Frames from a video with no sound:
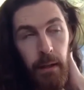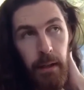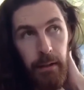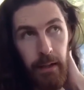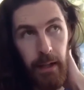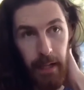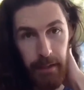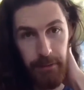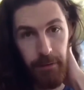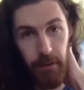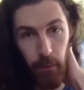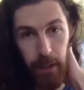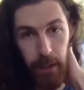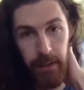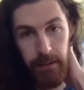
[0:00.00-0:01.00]
the last
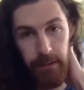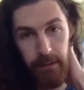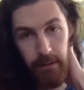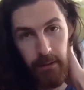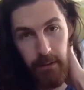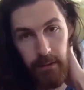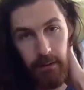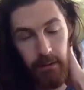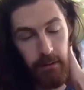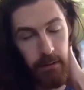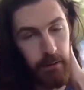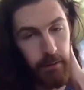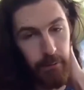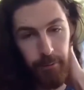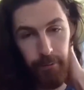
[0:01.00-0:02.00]
few weeks,
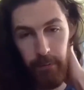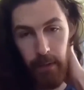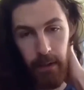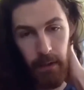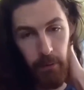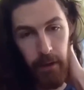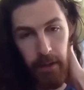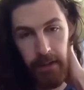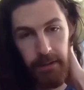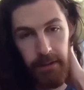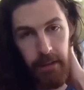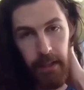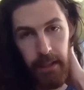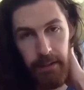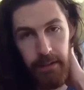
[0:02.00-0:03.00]
you know,
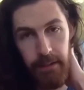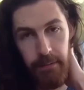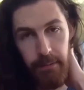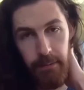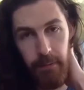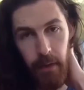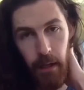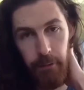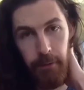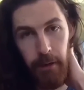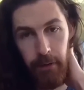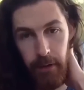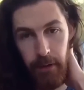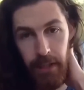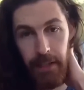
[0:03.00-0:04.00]
things I
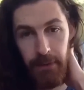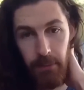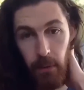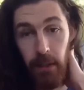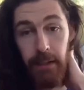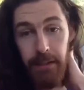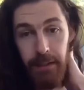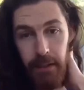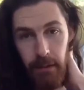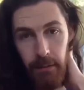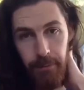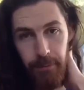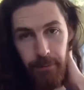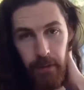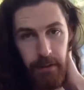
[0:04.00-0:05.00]
found the days were
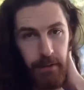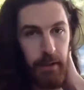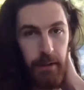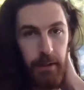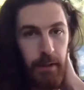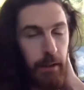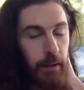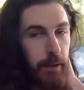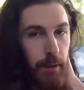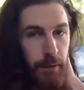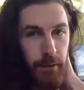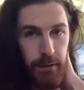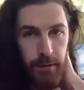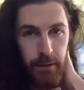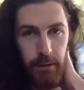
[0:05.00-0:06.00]
easier. They're
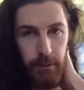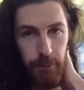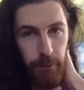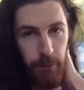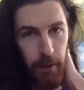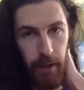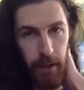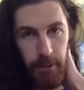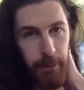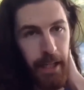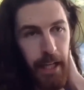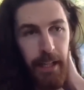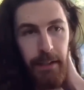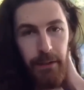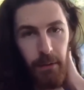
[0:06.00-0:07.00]
just, for there to be
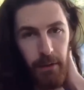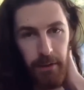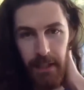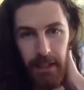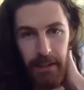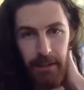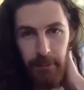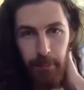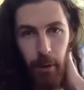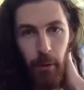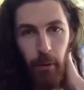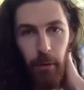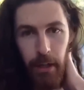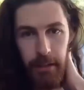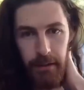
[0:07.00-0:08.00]
any sort of sense of
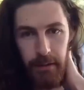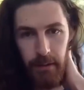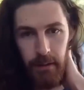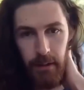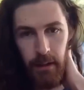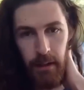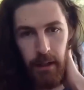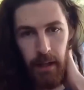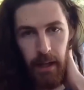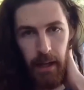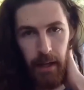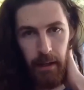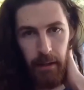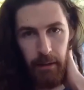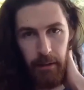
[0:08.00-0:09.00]
progress,
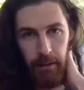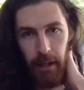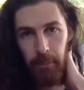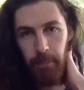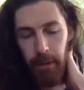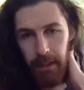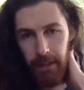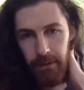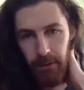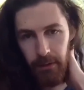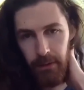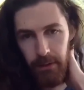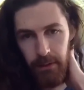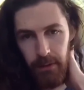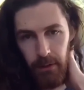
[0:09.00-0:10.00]
that being
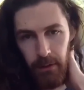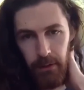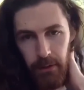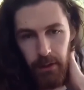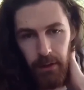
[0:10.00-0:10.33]
such a,